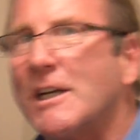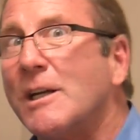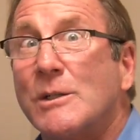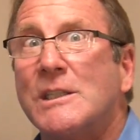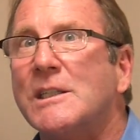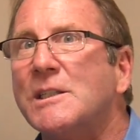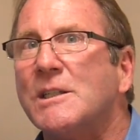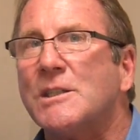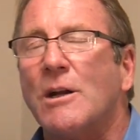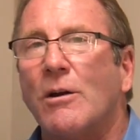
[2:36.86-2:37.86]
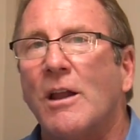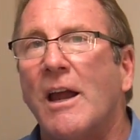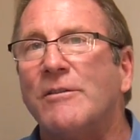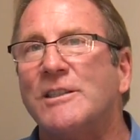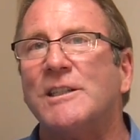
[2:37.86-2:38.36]
that can assist us in our
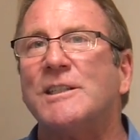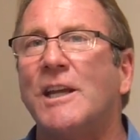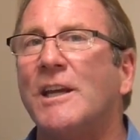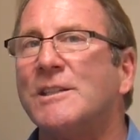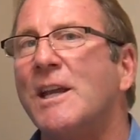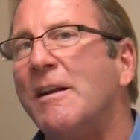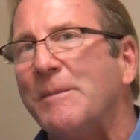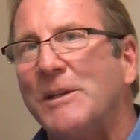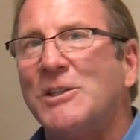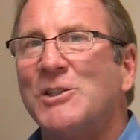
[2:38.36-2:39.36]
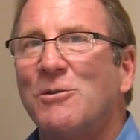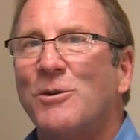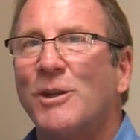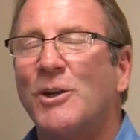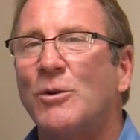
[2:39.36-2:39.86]
lives these days, this is a
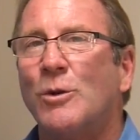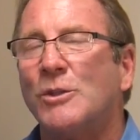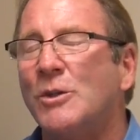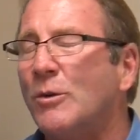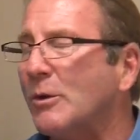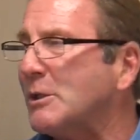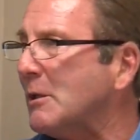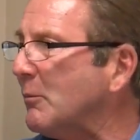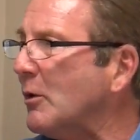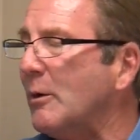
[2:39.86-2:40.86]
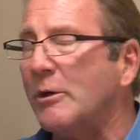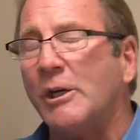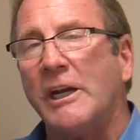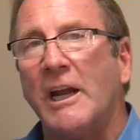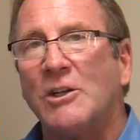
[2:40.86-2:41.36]
really cool tool, to the point where
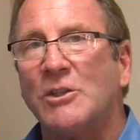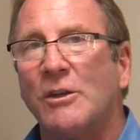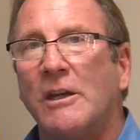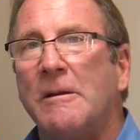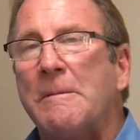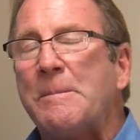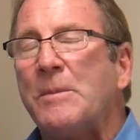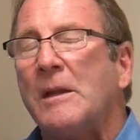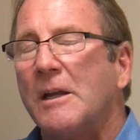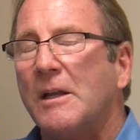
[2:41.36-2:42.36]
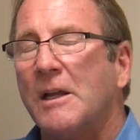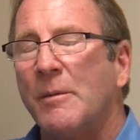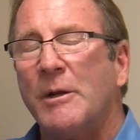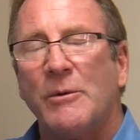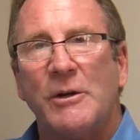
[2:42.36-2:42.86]
you could actually
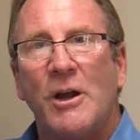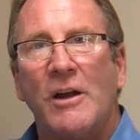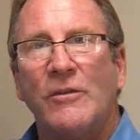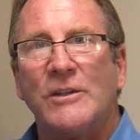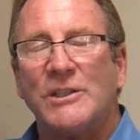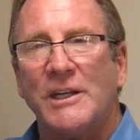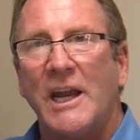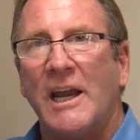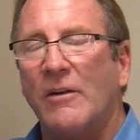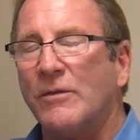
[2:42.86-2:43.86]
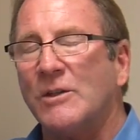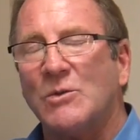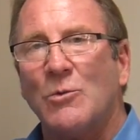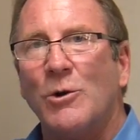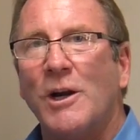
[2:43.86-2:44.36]
come into an office and have
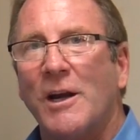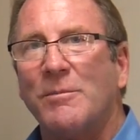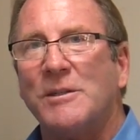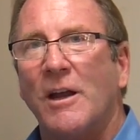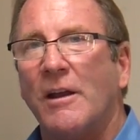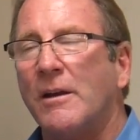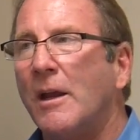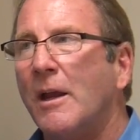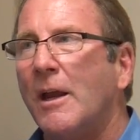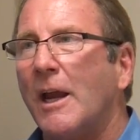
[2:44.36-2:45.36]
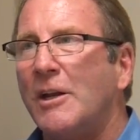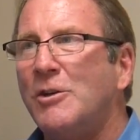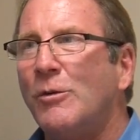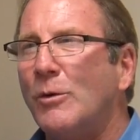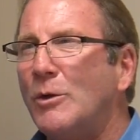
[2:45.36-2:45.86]
this workup done,
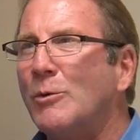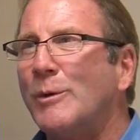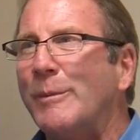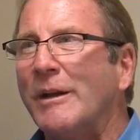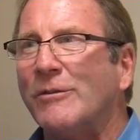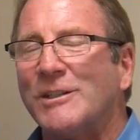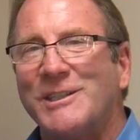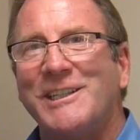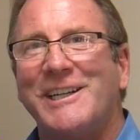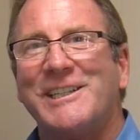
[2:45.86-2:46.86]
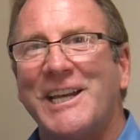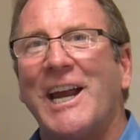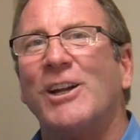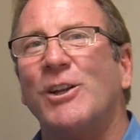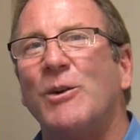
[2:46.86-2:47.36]
and you would be able to see
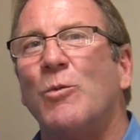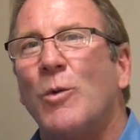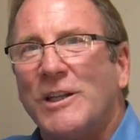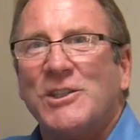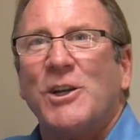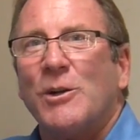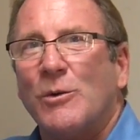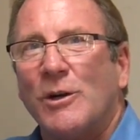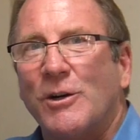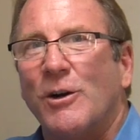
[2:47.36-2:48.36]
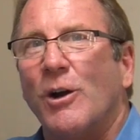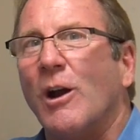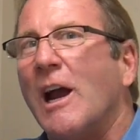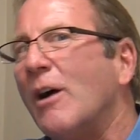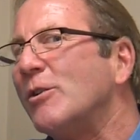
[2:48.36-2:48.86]
exactly what's going to
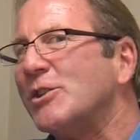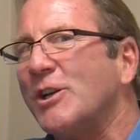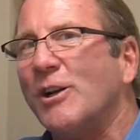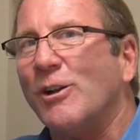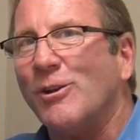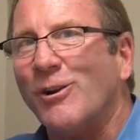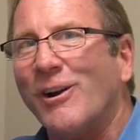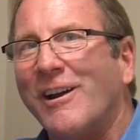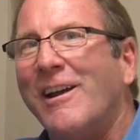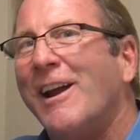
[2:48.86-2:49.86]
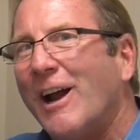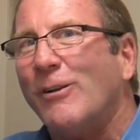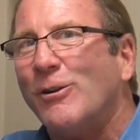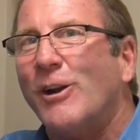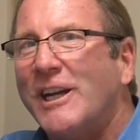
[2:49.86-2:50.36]
occur, how it's going to look,
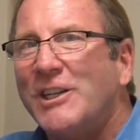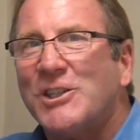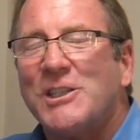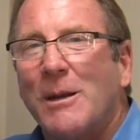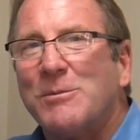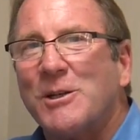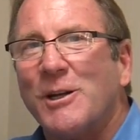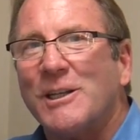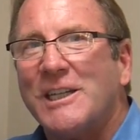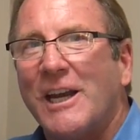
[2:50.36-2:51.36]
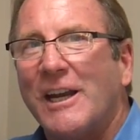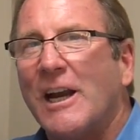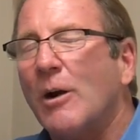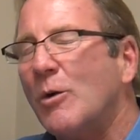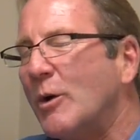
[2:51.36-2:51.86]
how long each step's going to
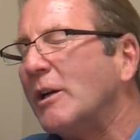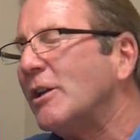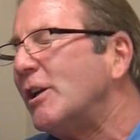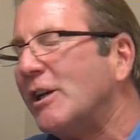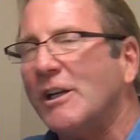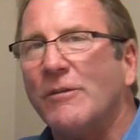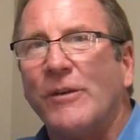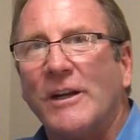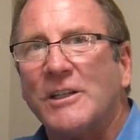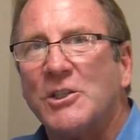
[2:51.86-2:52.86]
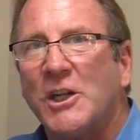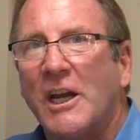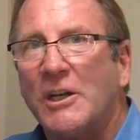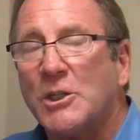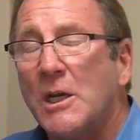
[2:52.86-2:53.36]
take, how quickly you could affect a
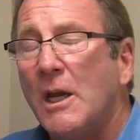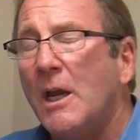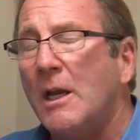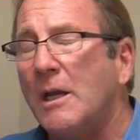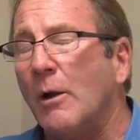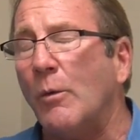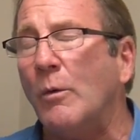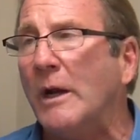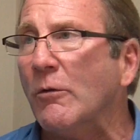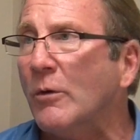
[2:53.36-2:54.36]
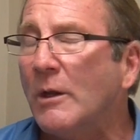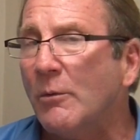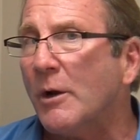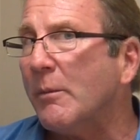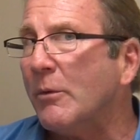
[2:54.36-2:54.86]
change. Now, what I
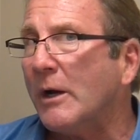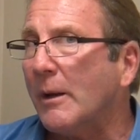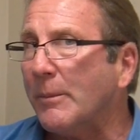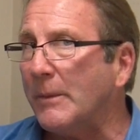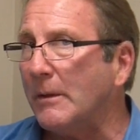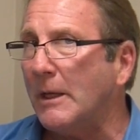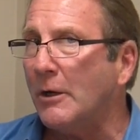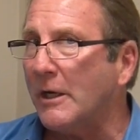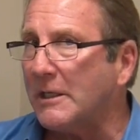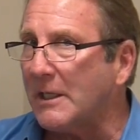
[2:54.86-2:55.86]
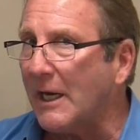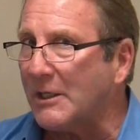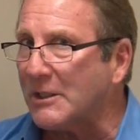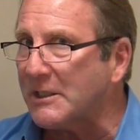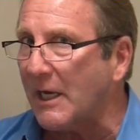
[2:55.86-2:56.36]
really want to bring up here
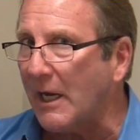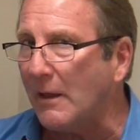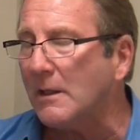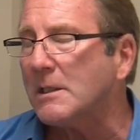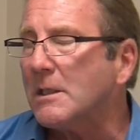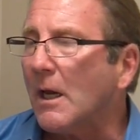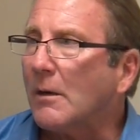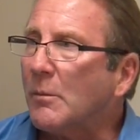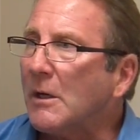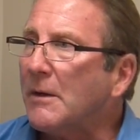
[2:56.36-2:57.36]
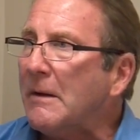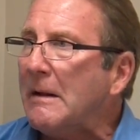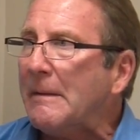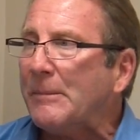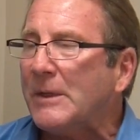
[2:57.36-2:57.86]
today, just to end this segment,
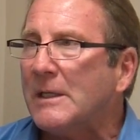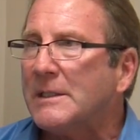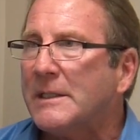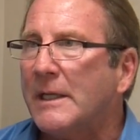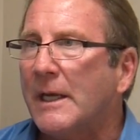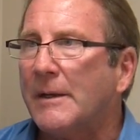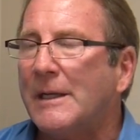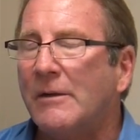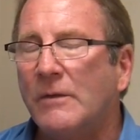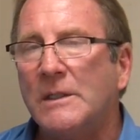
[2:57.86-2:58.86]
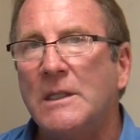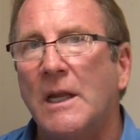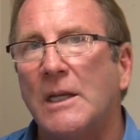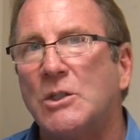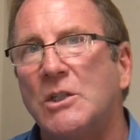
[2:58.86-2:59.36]
is that
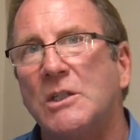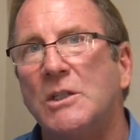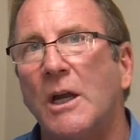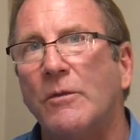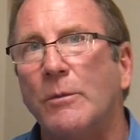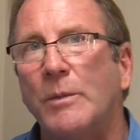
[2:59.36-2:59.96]
Invisalign is just not for